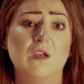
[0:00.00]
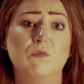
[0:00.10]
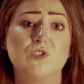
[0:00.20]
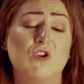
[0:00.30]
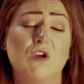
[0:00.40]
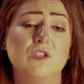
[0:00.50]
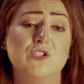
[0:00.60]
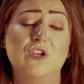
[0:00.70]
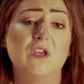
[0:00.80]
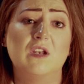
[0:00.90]
struggle to
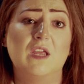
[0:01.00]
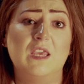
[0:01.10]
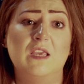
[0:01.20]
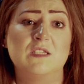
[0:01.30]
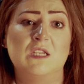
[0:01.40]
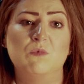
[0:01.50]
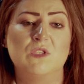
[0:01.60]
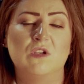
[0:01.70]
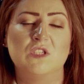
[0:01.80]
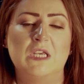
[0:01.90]
do, and Kate did it with
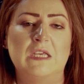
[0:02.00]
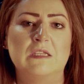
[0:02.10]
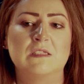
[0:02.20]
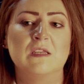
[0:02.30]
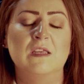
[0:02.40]
such ease.